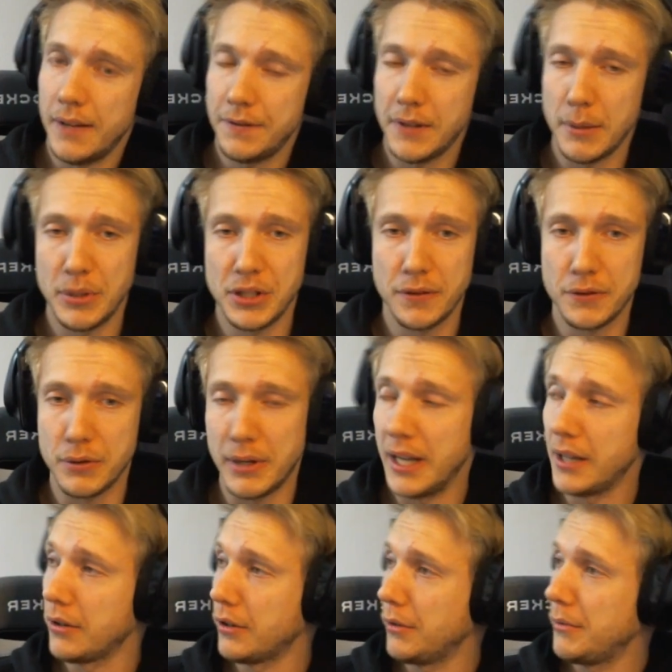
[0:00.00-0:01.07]
after a bit of
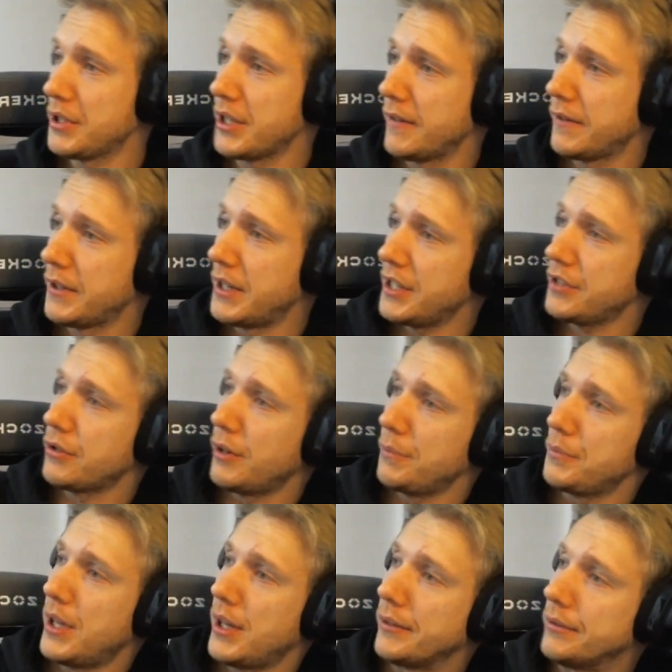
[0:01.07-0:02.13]
trying, I got myself a nice
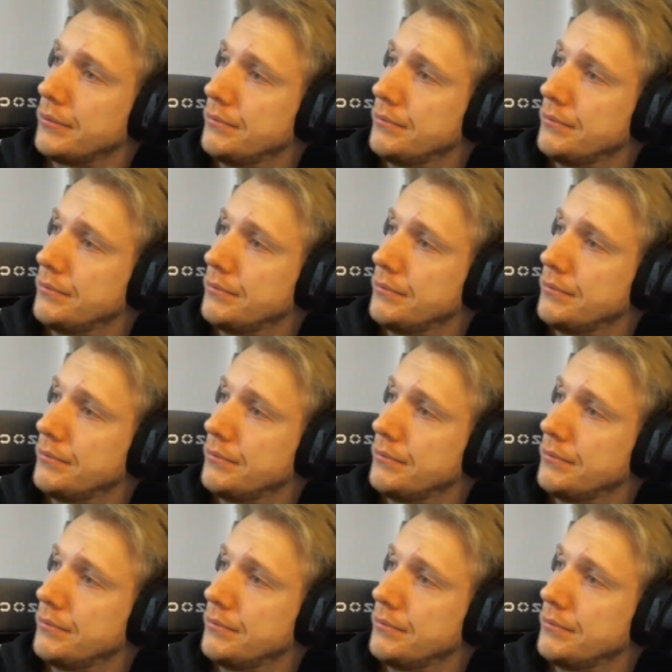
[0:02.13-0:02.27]
drop-down.